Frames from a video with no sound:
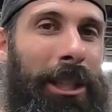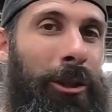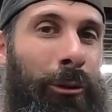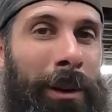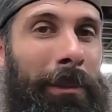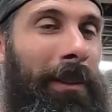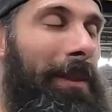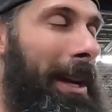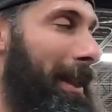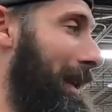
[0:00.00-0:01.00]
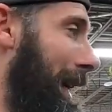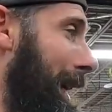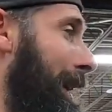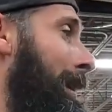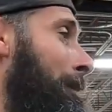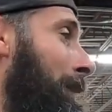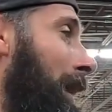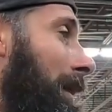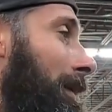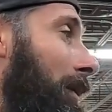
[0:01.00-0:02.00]
It's a trim to fit thing.
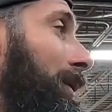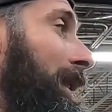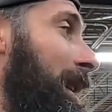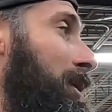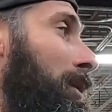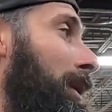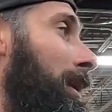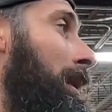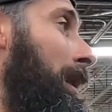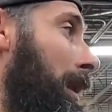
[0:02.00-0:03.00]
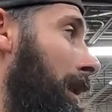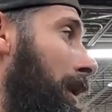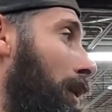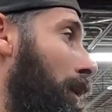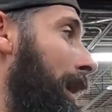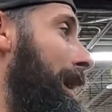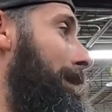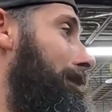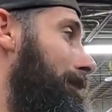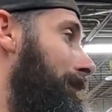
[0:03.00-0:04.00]
For this one,
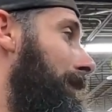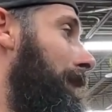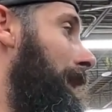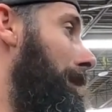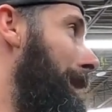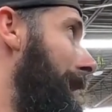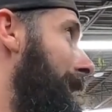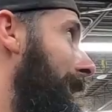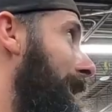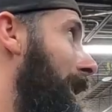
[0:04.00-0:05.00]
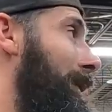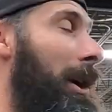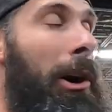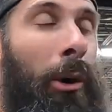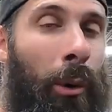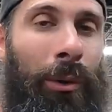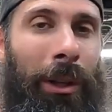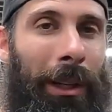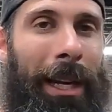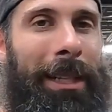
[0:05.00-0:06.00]
we basically cut the hole in
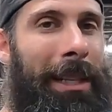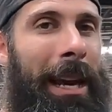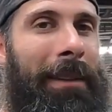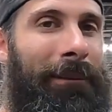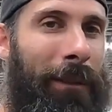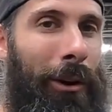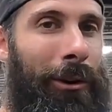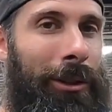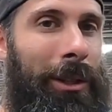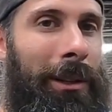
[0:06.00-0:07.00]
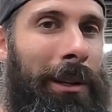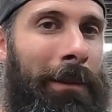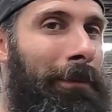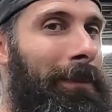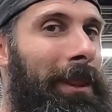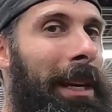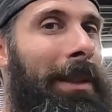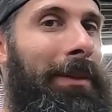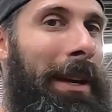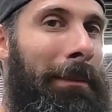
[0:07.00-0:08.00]
the Lexan first
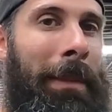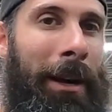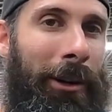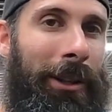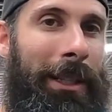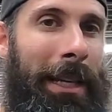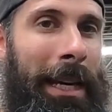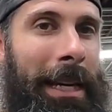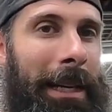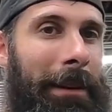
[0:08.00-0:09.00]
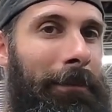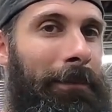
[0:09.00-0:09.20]
and then mounted the tank,